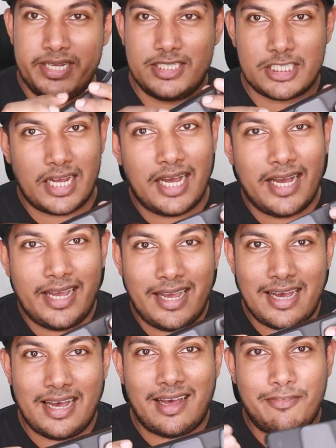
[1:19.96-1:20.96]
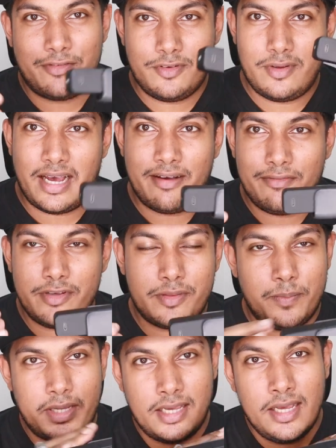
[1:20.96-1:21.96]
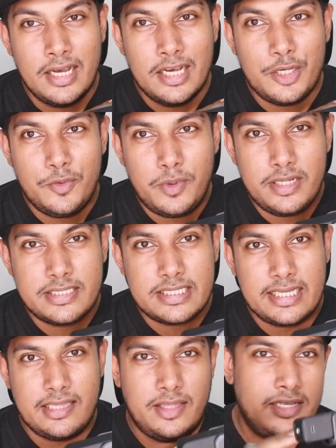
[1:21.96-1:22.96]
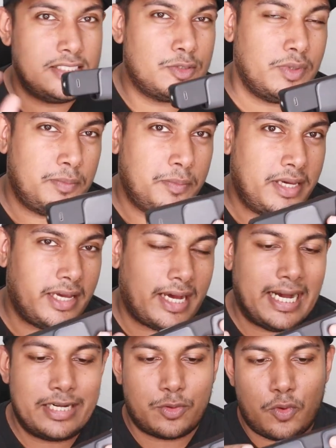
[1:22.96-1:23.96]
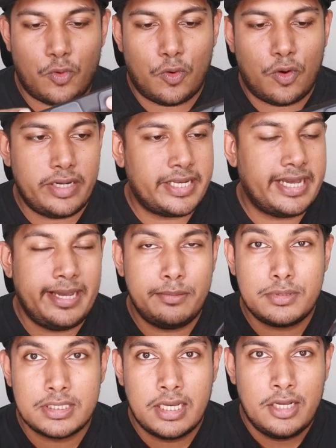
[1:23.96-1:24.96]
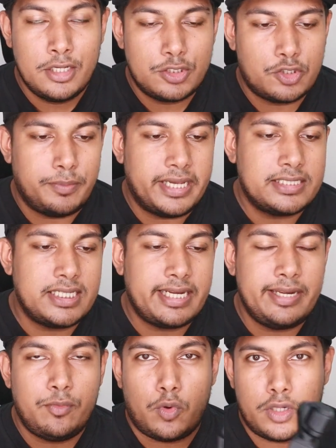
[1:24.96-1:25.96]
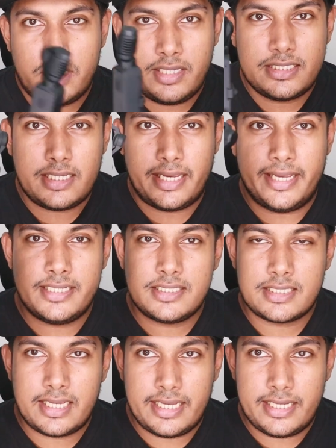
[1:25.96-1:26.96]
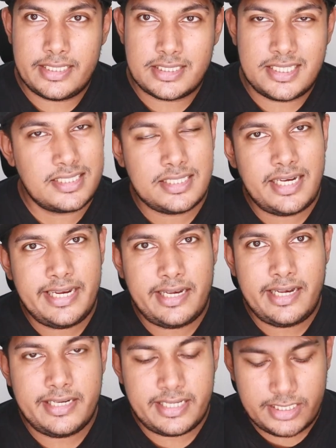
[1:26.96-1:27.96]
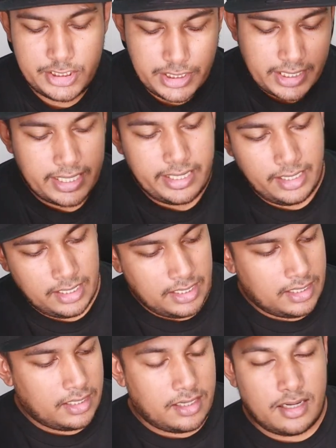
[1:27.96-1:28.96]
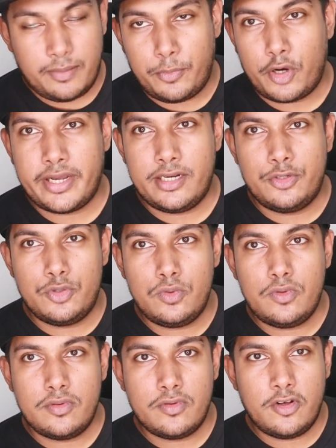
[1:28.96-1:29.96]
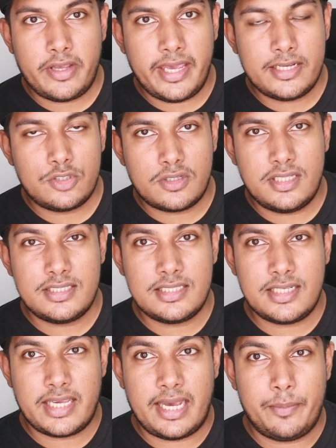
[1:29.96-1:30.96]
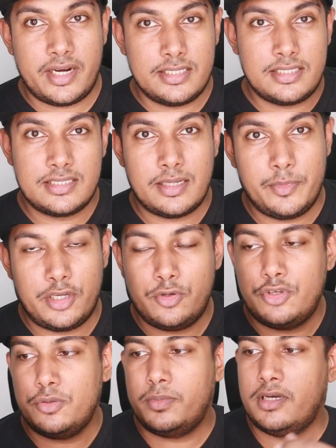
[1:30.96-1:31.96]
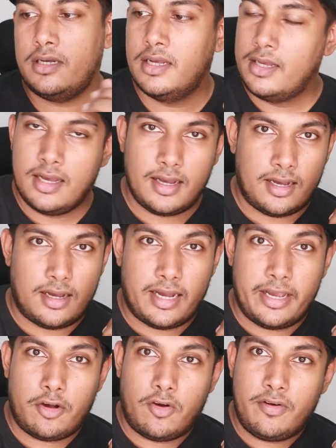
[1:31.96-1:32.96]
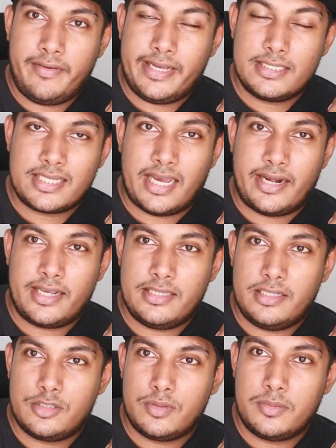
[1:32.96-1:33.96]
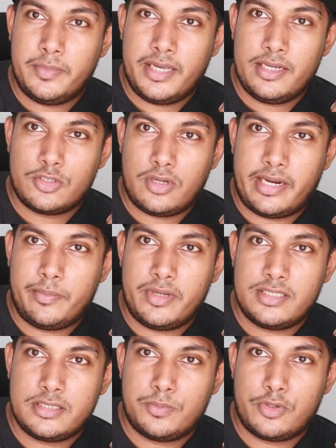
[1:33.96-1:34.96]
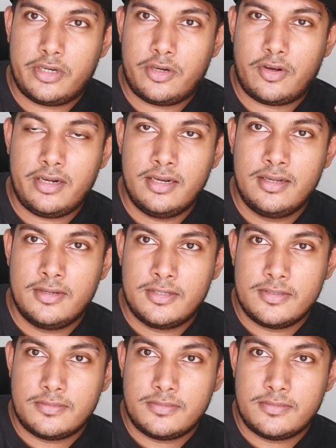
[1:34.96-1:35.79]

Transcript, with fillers: which I have to have with me you will see this with me at all times so basically what this is is this is a little DJI uh, pocket 2 okay so this is a camera since I'm a youtuber I always carry this with me so let me just put it on